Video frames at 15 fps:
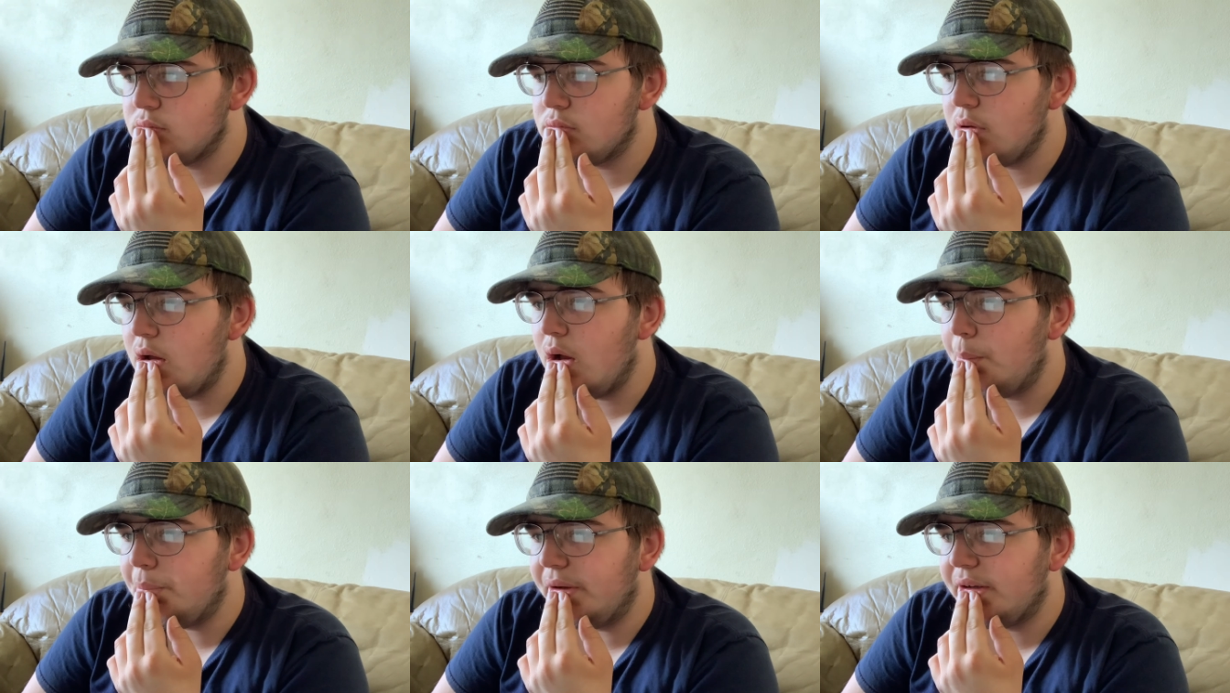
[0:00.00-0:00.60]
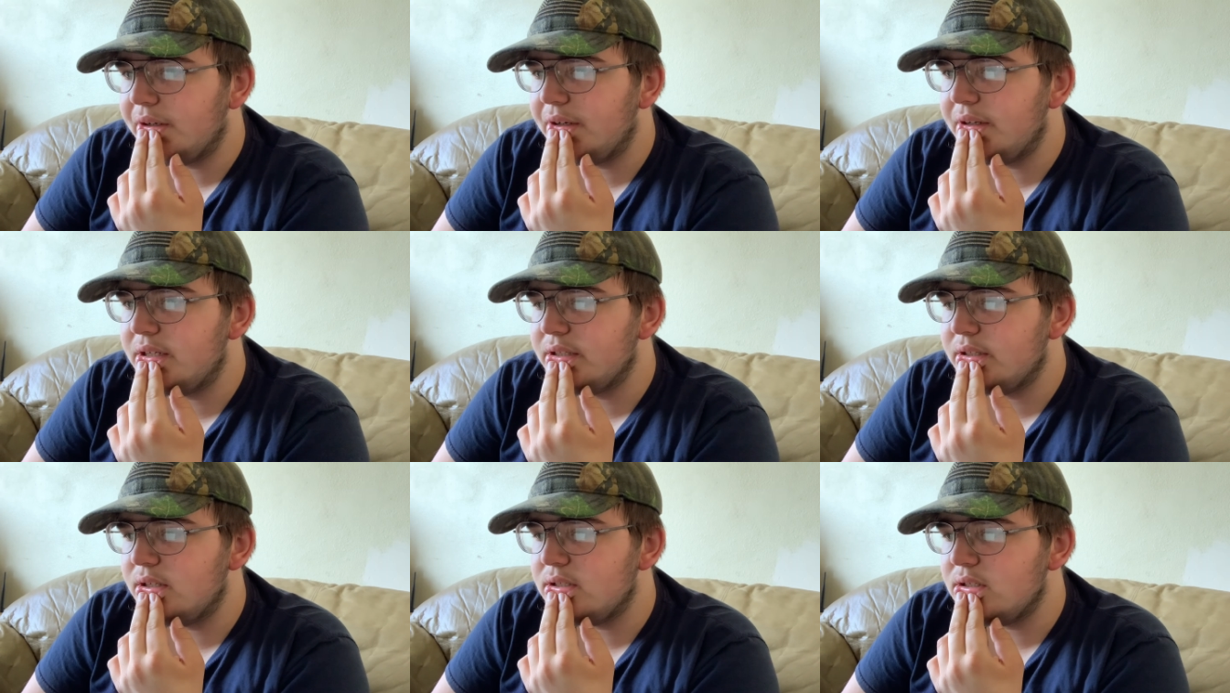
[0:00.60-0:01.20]
How am I going to
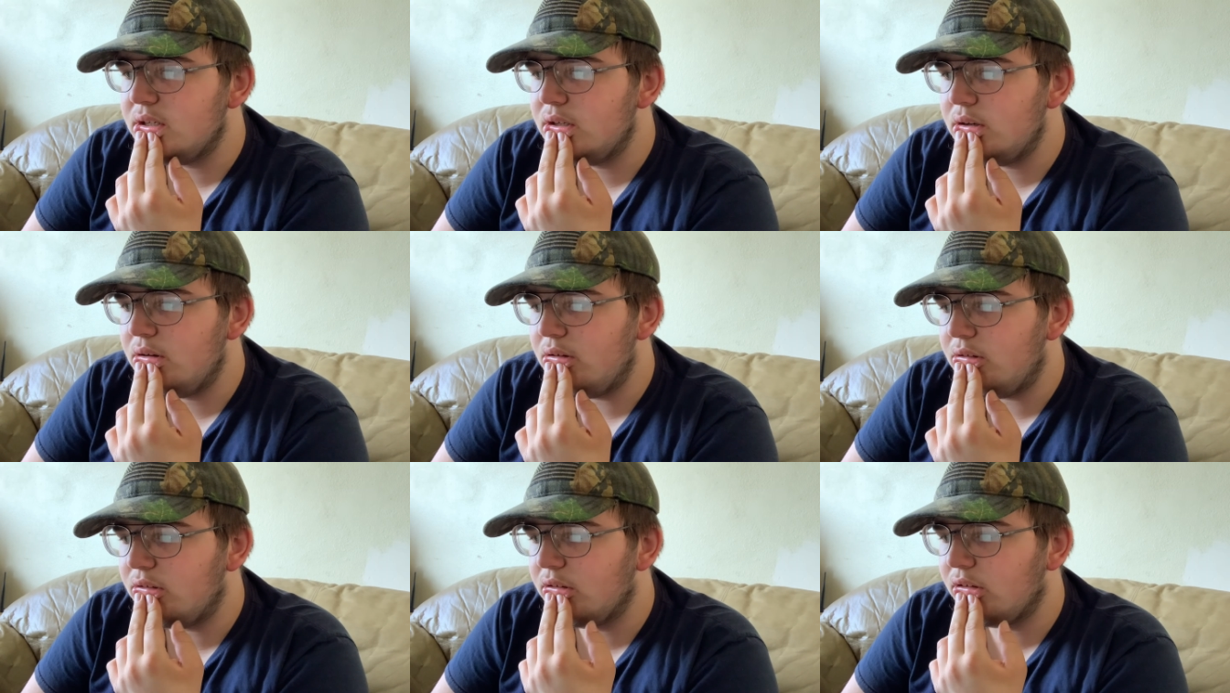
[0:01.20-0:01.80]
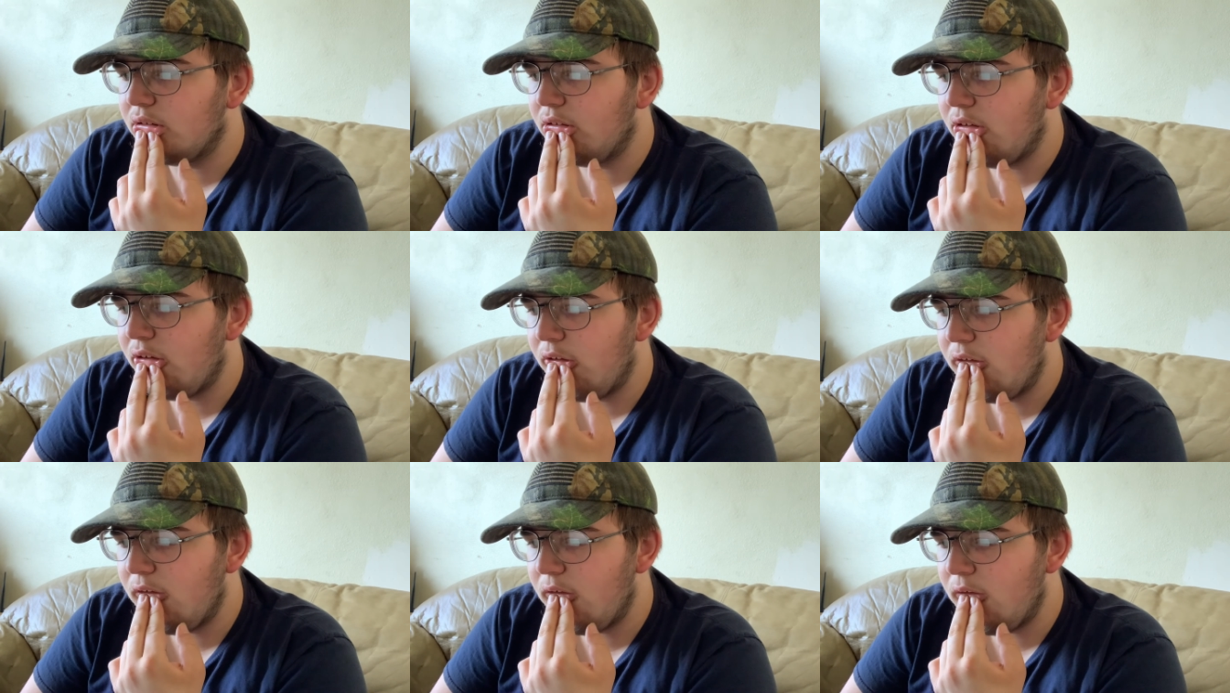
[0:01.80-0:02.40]
get this in
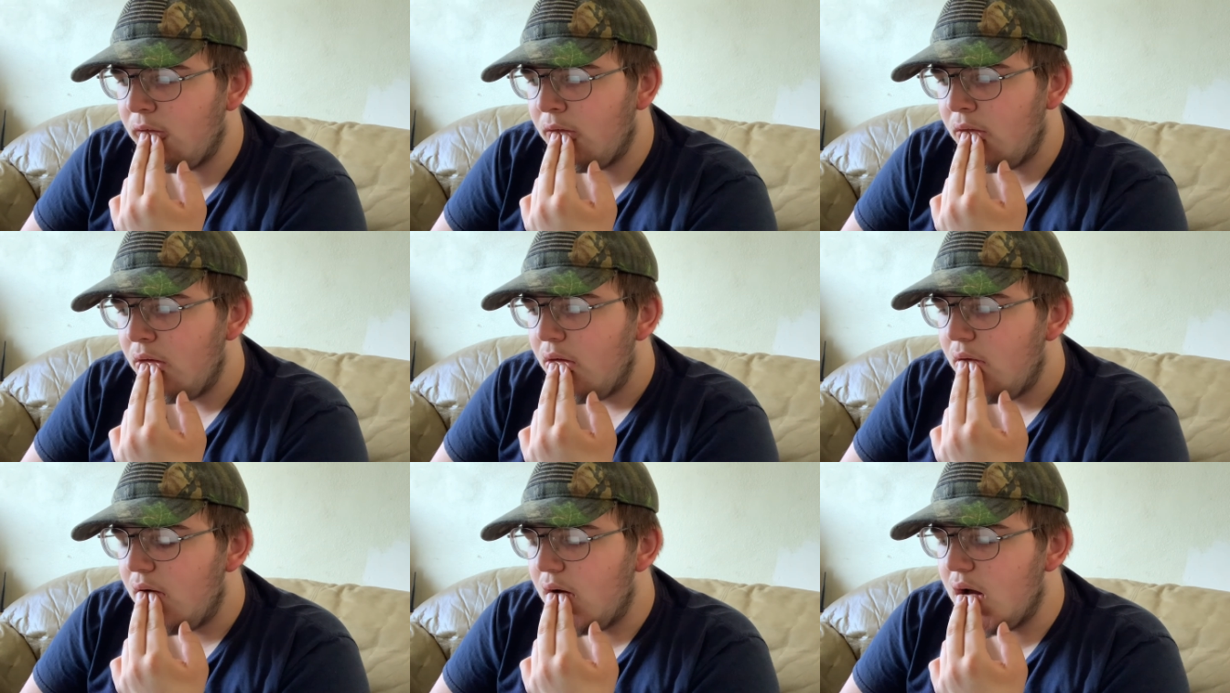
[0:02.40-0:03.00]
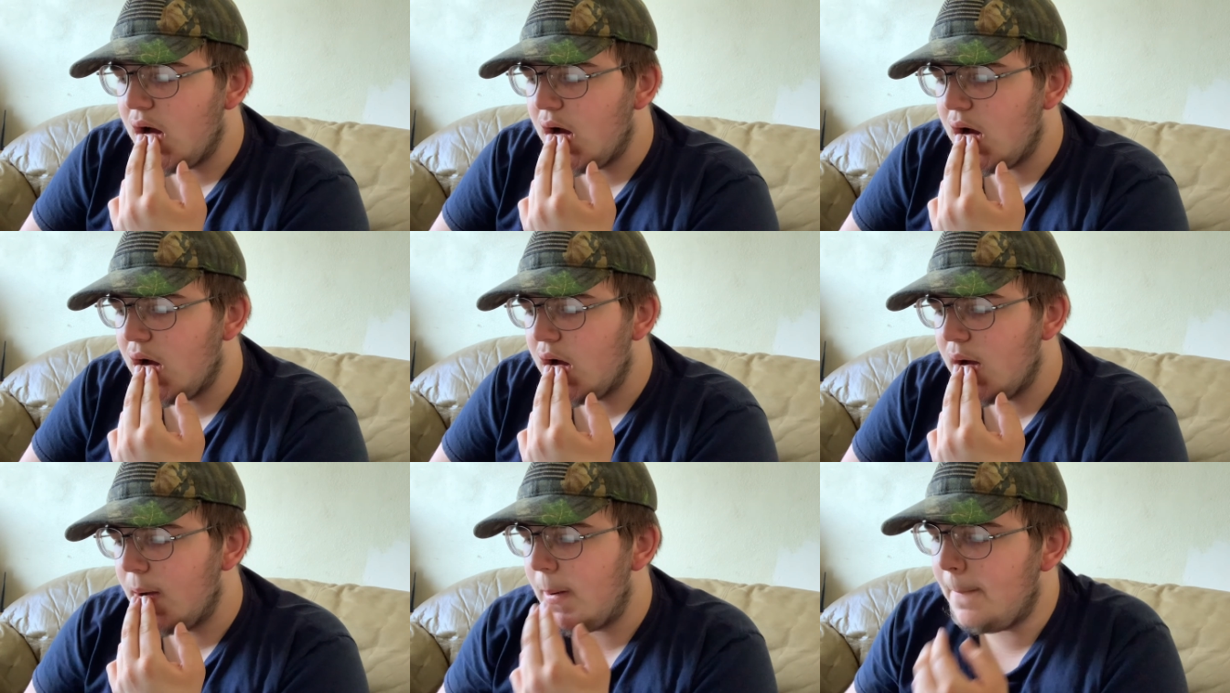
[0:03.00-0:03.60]
here?
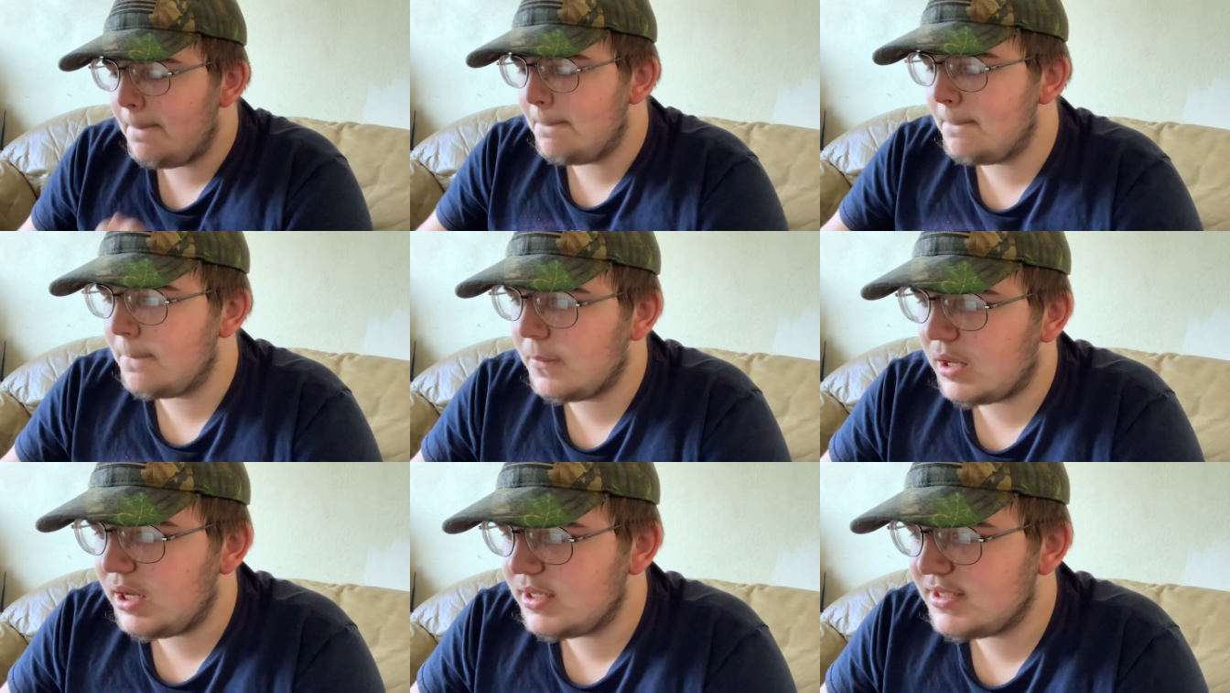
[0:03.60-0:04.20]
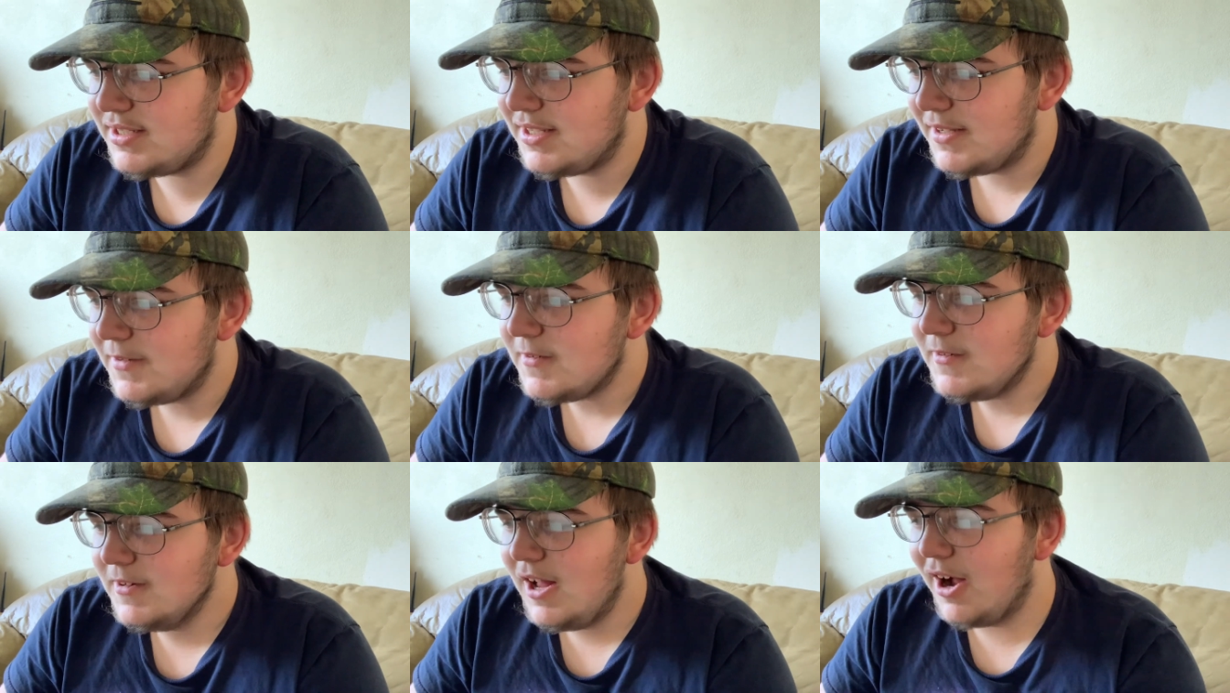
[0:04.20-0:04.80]
Um, because,
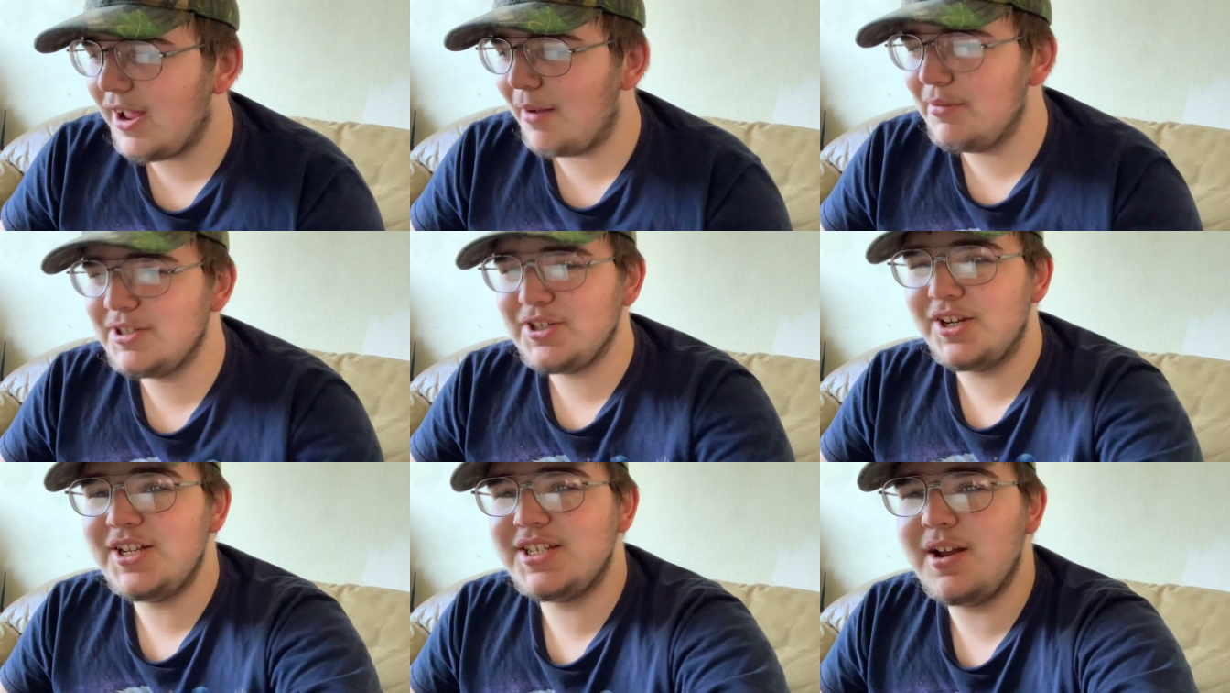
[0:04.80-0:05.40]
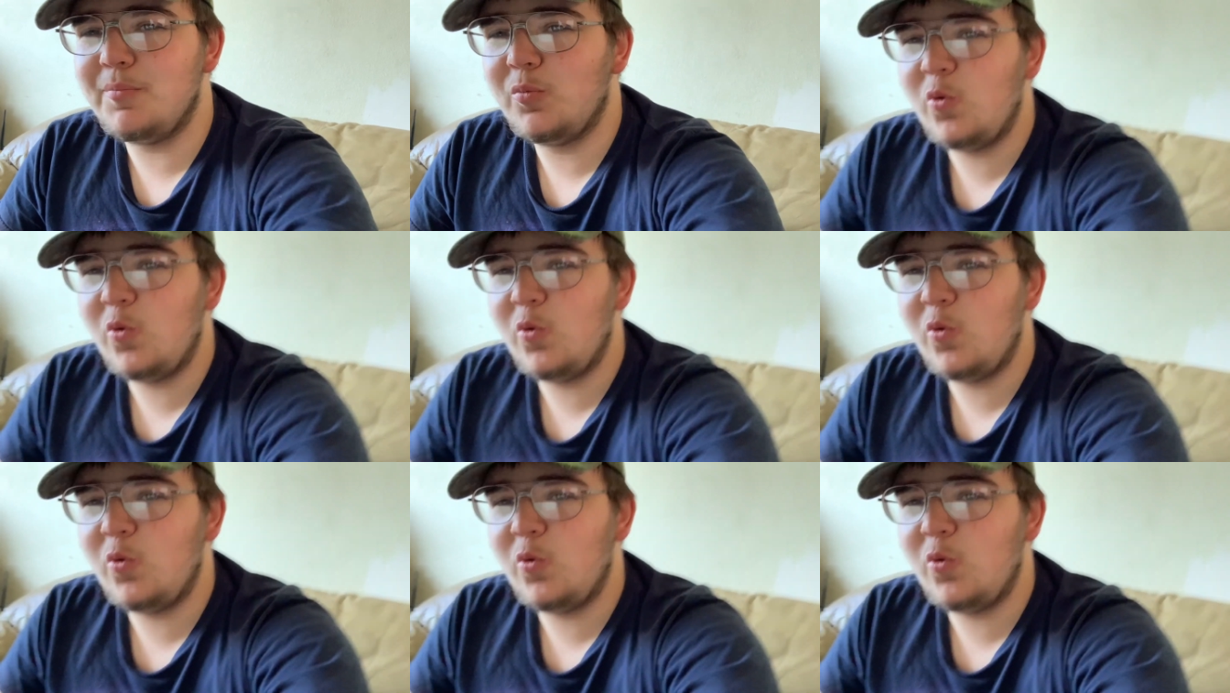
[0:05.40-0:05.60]
okay, I'm going to show you something